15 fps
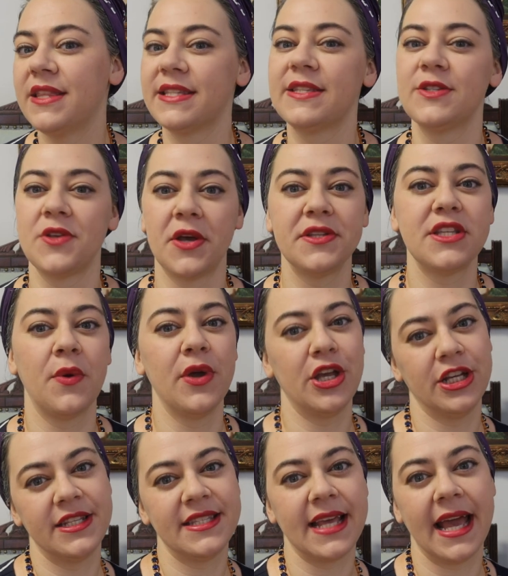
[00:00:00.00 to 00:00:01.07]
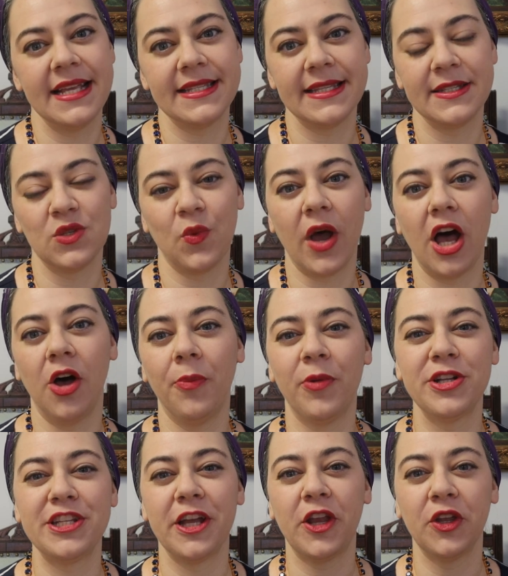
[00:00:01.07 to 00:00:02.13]
this is also a good size as well,
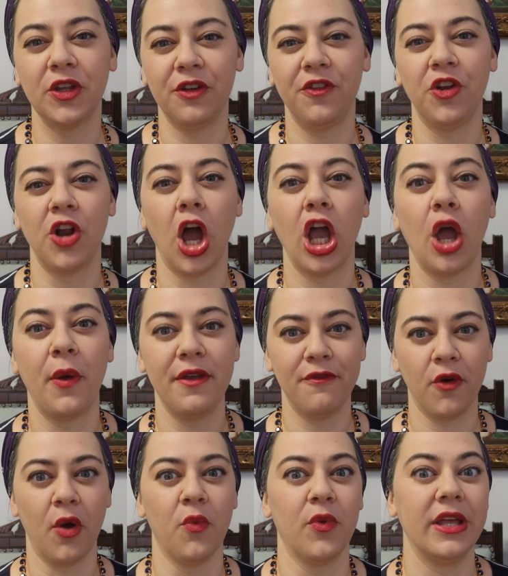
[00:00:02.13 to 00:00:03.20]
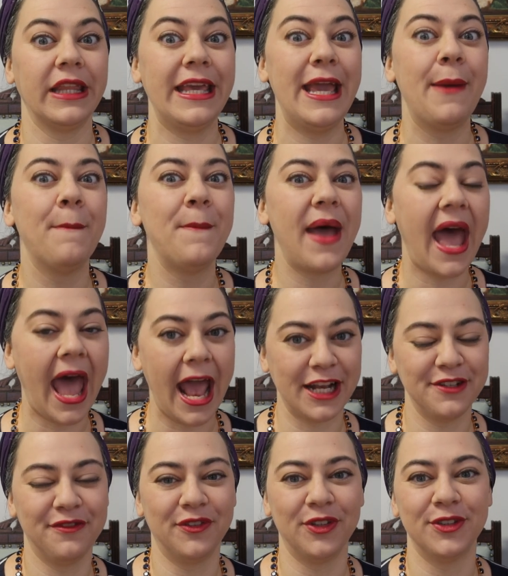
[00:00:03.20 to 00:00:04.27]
particularly if you're not going for a really
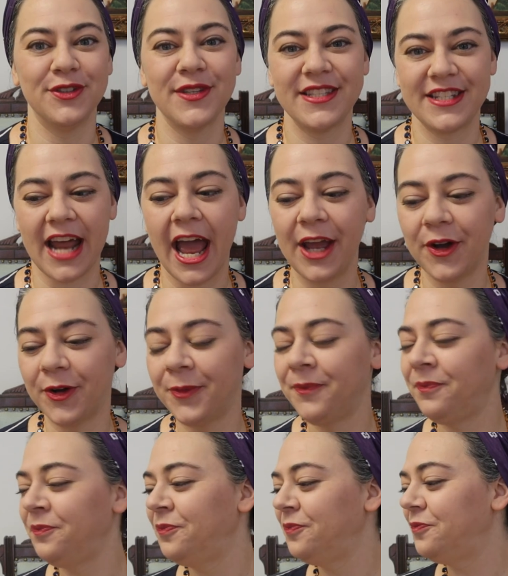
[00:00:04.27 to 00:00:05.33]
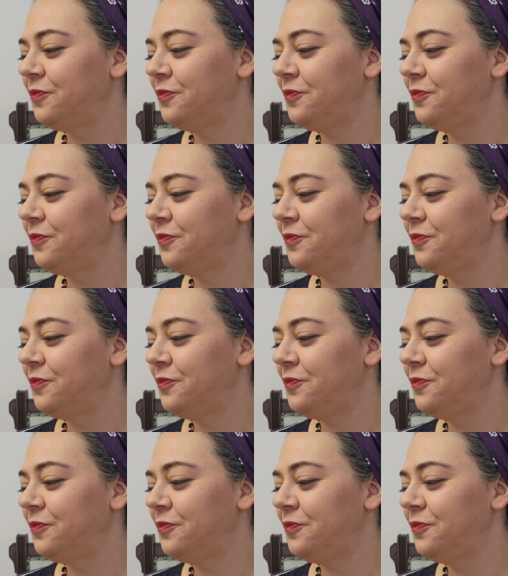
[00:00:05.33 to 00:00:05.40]
impactful style.